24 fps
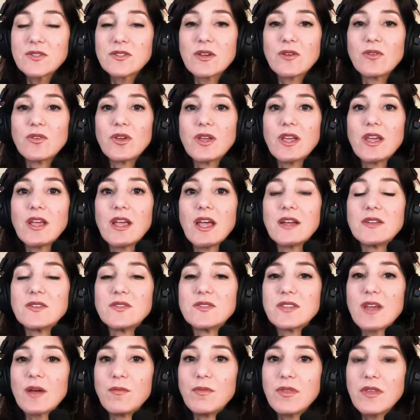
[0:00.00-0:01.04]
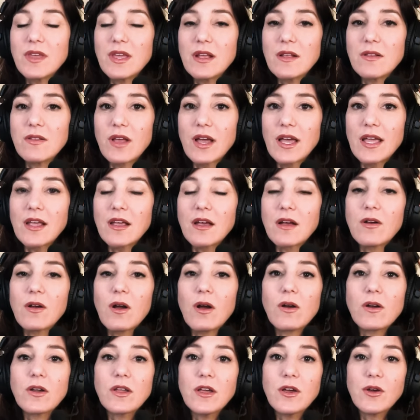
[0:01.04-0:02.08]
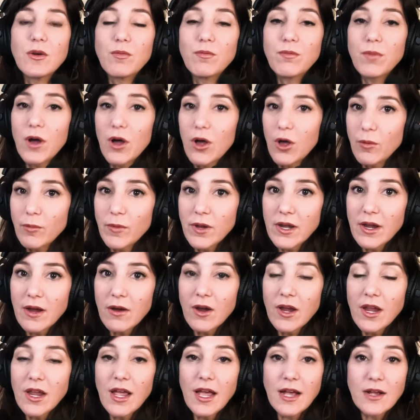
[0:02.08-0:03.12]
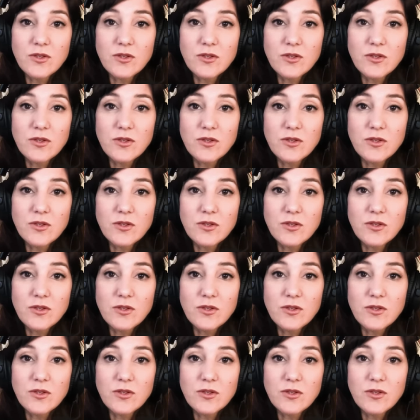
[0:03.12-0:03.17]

So looking at something like a cardiopulmonary